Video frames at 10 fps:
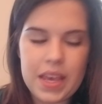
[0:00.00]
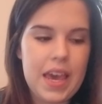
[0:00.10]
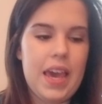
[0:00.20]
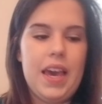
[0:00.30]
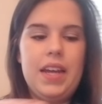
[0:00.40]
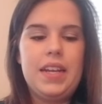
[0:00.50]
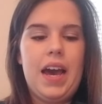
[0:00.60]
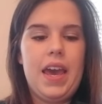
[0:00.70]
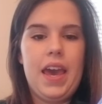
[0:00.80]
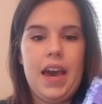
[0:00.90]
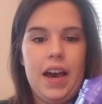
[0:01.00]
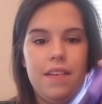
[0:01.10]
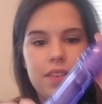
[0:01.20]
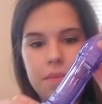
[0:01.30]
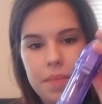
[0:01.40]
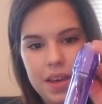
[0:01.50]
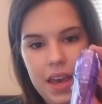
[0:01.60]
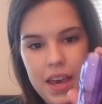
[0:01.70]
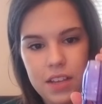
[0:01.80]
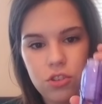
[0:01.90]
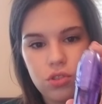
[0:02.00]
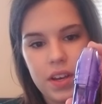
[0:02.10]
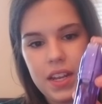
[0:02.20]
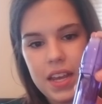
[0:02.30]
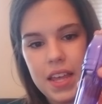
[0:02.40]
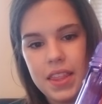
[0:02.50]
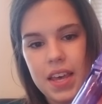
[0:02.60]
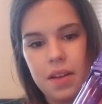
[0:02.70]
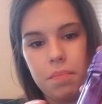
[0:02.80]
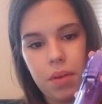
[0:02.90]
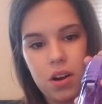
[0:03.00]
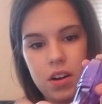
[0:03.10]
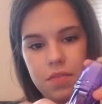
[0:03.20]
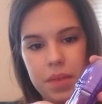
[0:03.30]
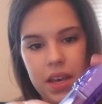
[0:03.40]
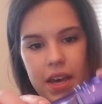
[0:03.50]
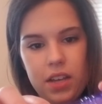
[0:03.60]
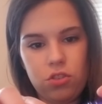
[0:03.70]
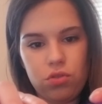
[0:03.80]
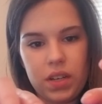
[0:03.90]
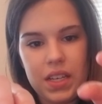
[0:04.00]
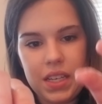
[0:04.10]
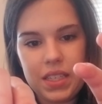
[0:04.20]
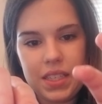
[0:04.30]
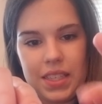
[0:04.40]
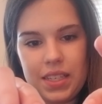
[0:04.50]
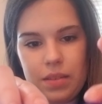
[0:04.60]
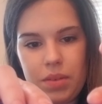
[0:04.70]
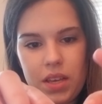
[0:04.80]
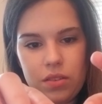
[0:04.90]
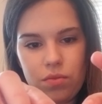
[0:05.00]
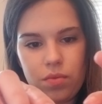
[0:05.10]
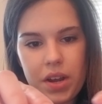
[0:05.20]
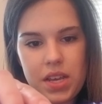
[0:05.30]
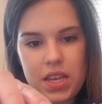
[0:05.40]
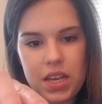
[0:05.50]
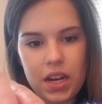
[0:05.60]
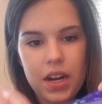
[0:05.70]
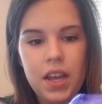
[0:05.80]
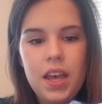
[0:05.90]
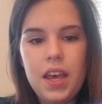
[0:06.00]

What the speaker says: And I have my head joint, and then part of my head joint is this piece right here.